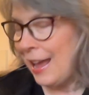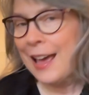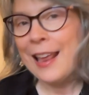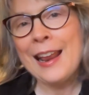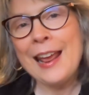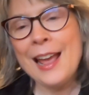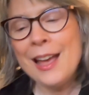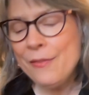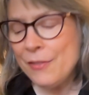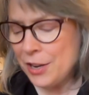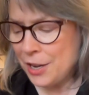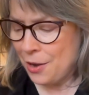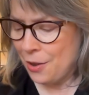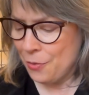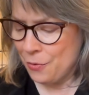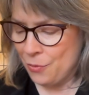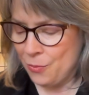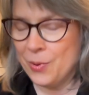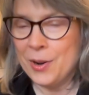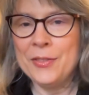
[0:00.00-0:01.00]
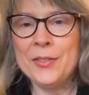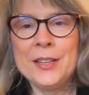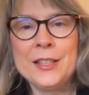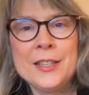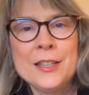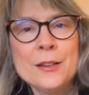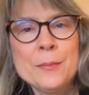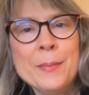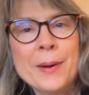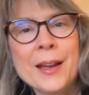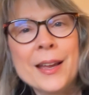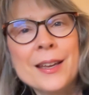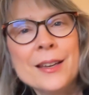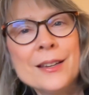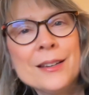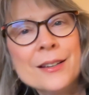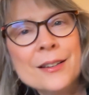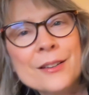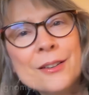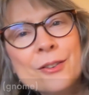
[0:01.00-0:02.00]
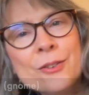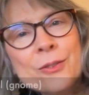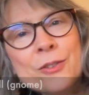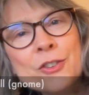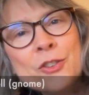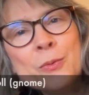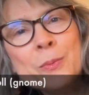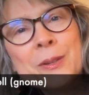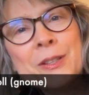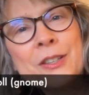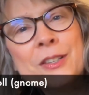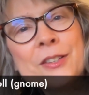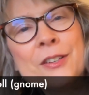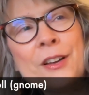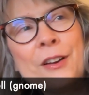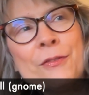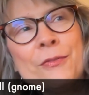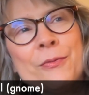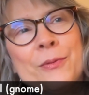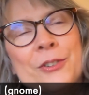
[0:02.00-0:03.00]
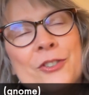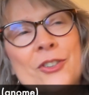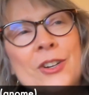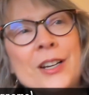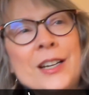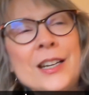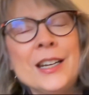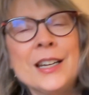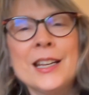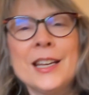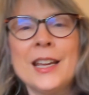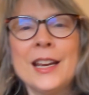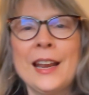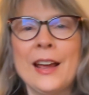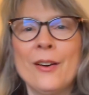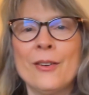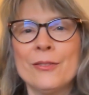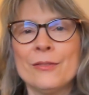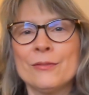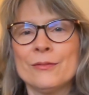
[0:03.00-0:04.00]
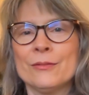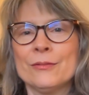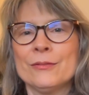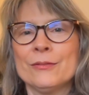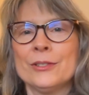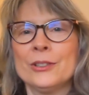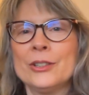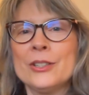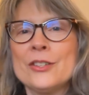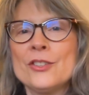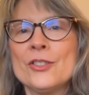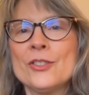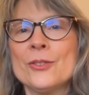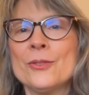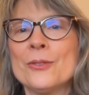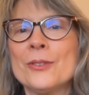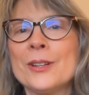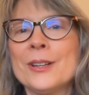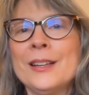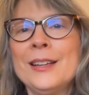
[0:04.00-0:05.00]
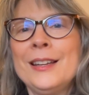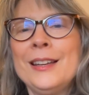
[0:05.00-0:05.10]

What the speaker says: And I have another one that's in my Christmas stuff, which I need to get out really soon